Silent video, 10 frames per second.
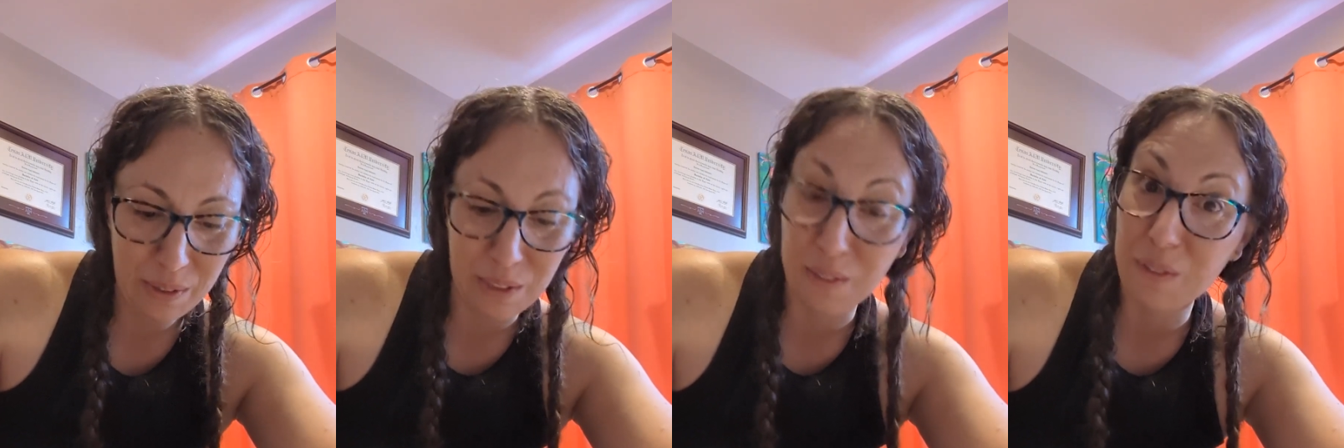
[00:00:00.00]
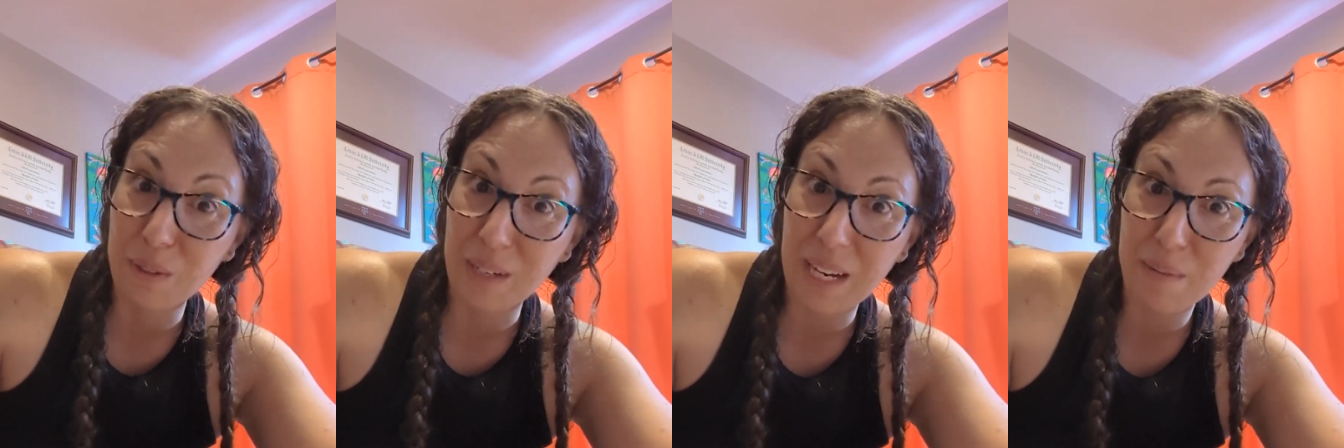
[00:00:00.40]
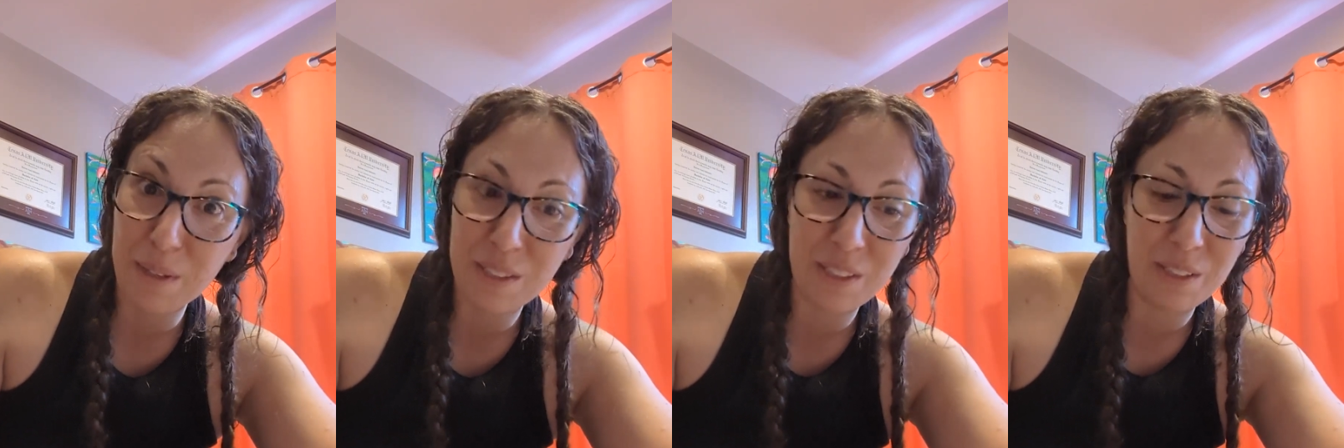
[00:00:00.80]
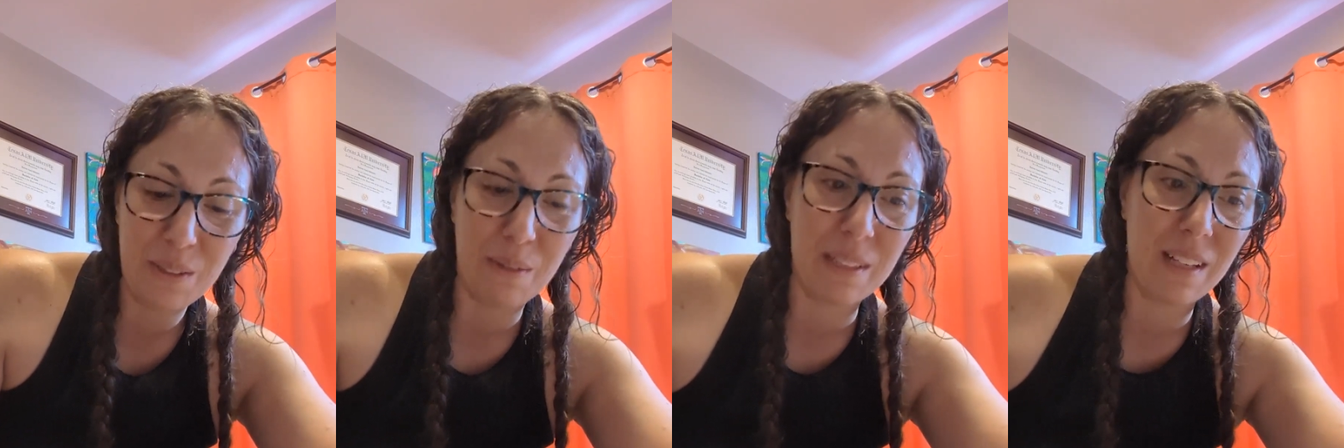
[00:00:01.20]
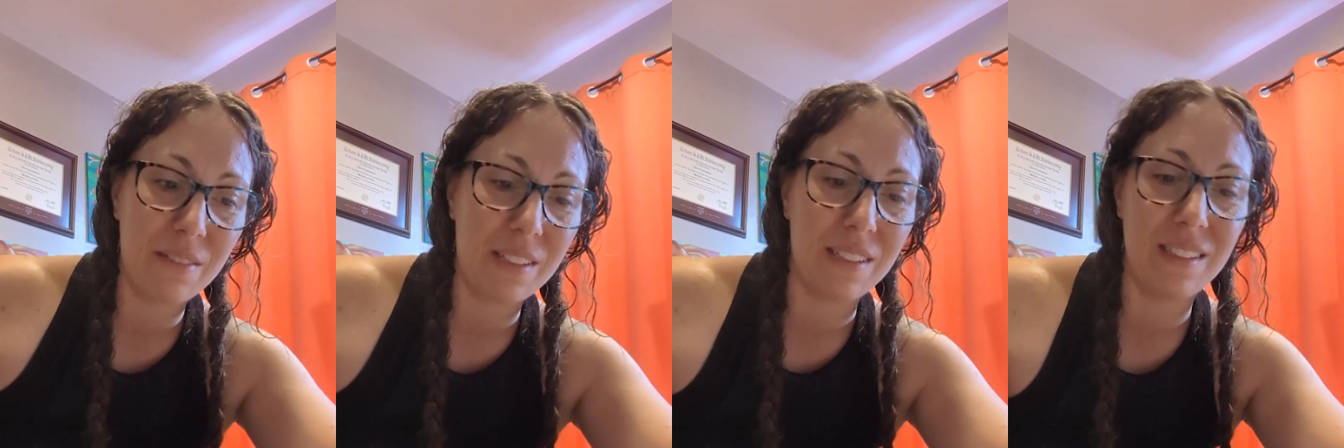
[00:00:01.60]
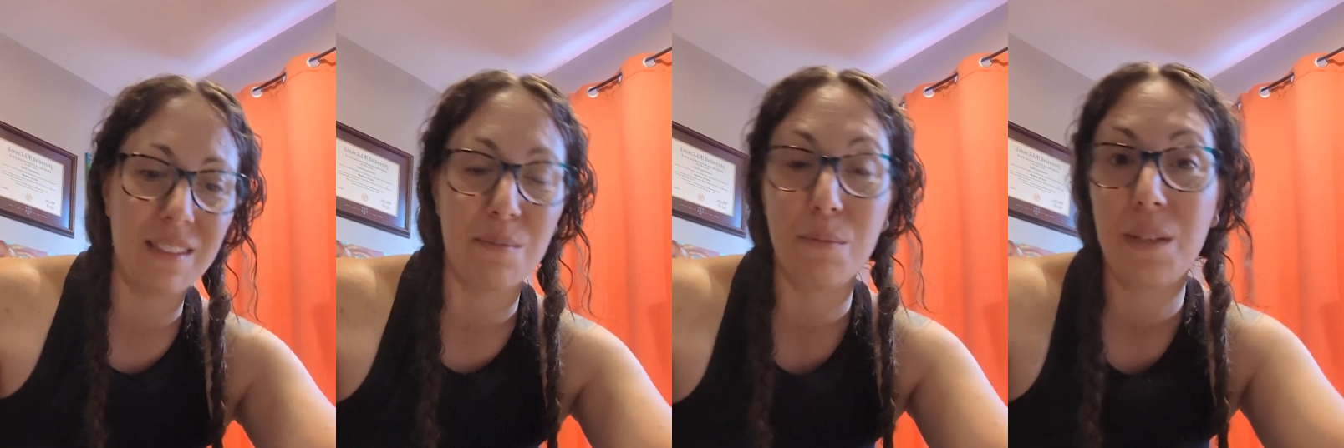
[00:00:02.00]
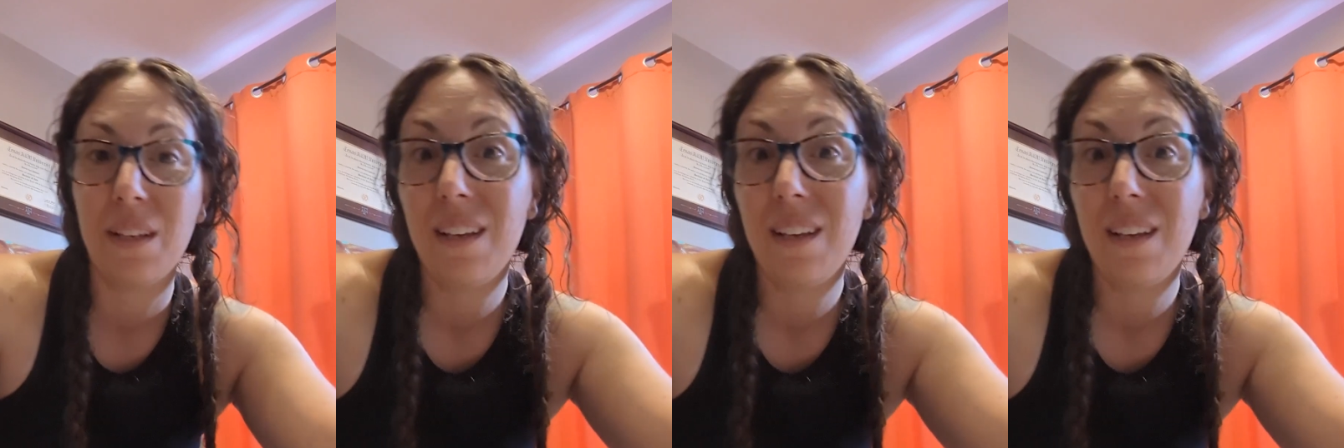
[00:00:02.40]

So if you are able to, I would love to see some